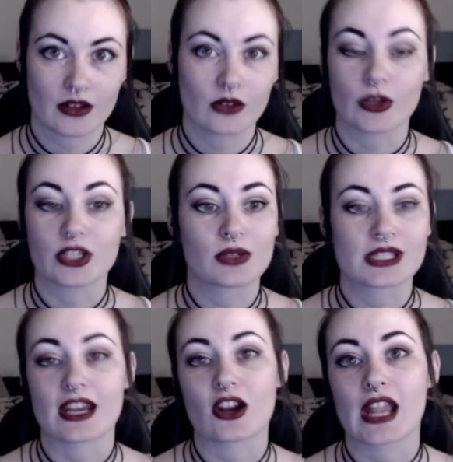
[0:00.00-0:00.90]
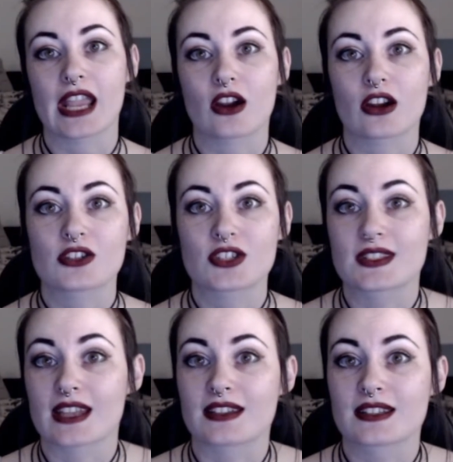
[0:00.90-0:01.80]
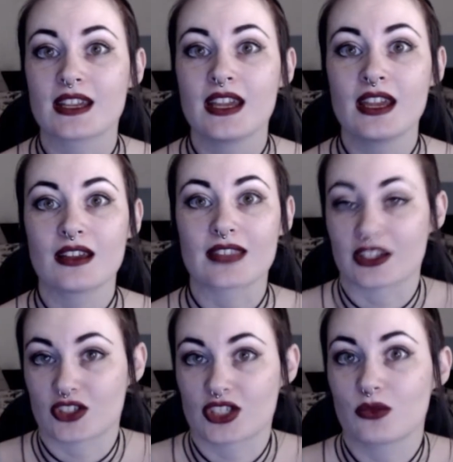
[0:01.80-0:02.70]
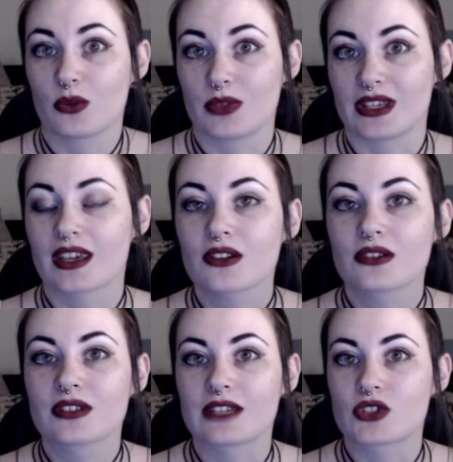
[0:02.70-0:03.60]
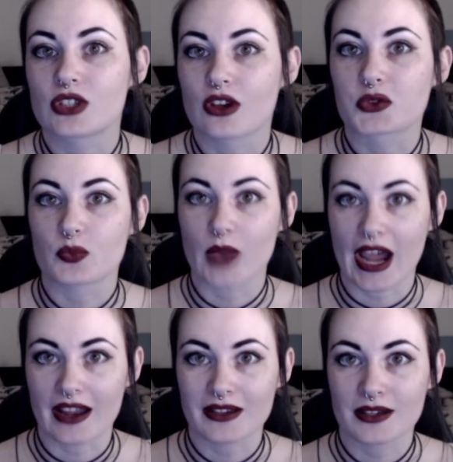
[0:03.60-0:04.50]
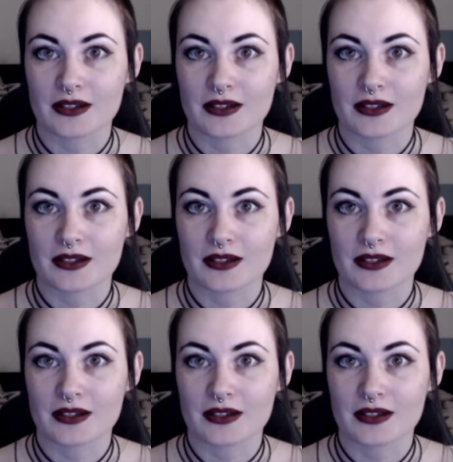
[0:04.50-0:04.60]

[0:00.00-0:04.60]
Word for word: When you interrogate her, she says that she will be killed if she goes back.